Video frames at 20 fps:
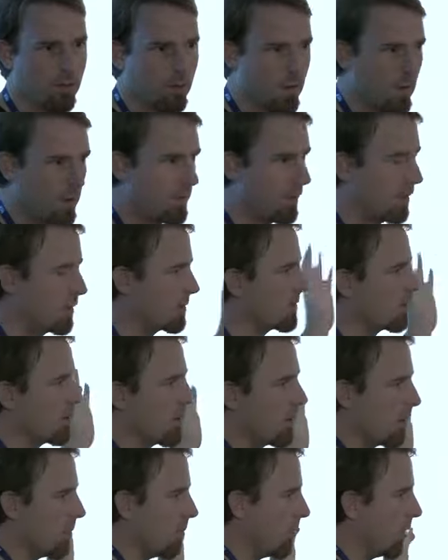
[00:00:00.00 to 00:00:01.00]
I think it's
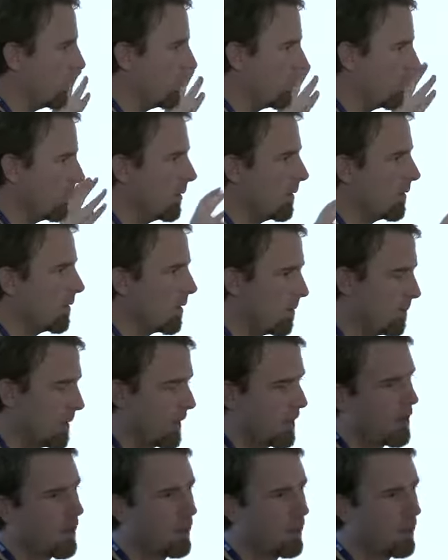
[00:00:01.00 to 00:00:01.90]
terrible. I mean,